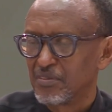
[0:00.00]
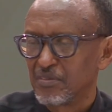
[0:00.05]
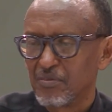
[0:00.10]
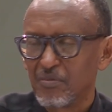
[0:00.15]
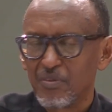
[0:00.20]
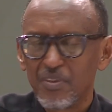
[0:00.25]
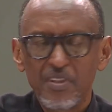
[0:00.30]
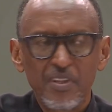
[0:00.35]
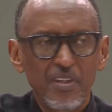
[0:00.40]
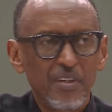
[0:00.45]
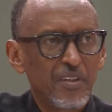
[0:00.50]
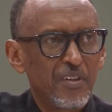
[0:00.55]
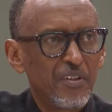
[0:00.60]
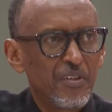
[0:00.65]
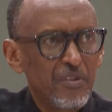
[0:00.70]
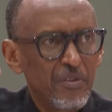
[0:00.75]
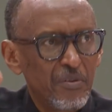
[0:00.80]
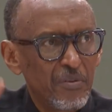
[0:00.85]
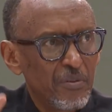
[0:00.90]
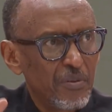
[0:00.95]
whether you are
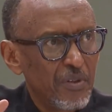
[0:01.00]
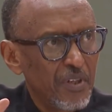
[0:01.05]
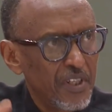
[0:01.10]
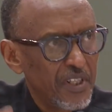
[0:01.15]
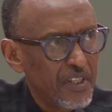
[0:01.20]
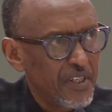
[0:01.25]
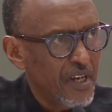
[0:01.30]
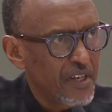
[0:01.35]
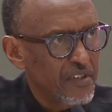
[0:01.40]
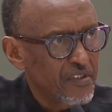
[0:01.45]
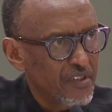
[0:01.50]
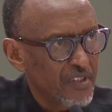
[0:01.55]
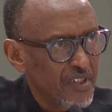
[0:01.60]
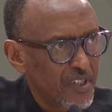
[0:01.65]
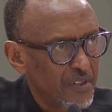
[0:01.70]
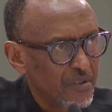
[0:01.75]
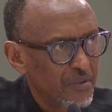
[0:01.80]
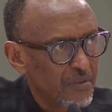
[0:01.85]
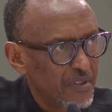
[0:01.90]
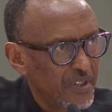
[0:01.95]
new leaders
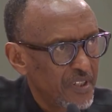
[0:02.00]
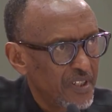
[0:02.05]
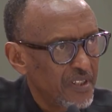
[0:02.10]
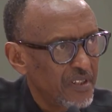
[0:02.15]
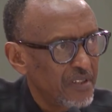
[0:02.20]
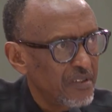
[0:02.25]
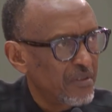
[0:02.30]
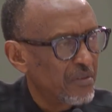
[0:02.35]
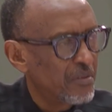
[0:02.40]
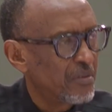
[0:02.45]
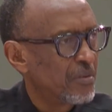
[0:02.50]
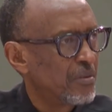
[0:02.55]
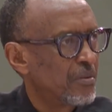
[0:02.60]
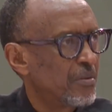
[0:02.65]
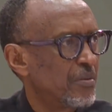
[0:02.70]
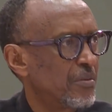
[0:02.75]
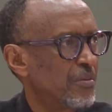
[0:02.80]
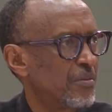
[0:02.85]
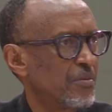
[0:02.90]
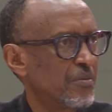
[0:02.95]
here today
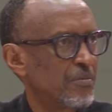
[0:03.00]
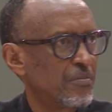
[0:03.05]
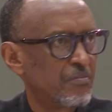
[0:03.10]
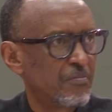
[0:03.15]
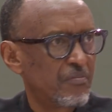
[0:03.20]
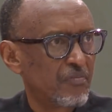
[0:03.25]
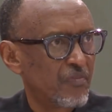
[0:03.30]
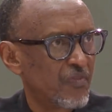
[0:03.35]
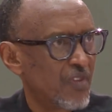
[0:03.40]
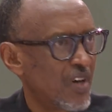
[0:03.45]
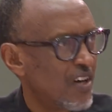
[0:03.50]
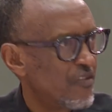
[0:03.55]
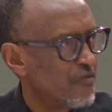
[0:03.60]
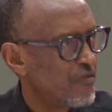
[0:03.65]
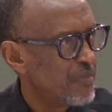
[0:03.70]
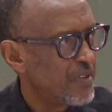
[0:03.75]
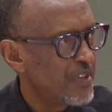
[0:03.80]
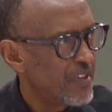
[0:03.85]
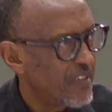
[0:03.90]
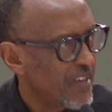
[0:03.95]
or have
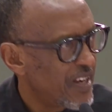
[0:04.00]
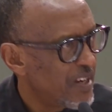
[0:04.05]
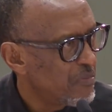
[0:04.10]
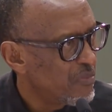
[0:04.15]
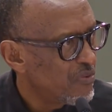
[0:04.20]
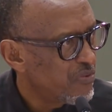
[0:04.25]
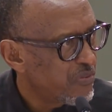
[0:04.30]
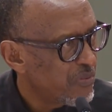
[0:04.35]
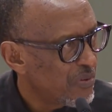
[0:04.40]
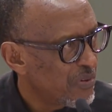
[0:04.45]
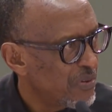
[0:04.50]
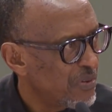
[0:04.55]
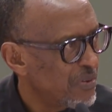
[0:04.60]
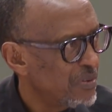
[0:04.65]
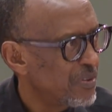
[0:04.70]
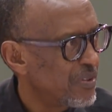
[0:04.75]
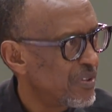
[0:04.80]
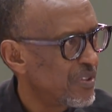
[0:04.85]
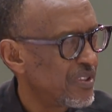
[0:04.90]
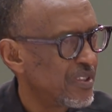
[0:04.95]
been there
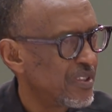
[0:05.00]
before,